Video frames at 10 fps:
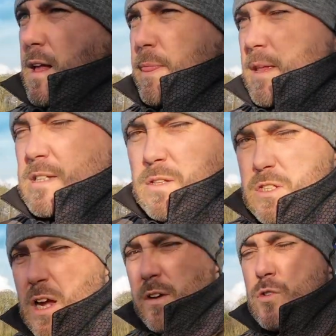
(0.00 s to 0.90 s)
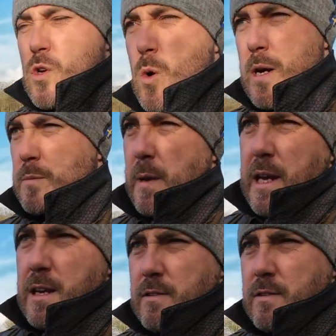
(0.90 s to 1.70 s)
and that's how the channel's always been.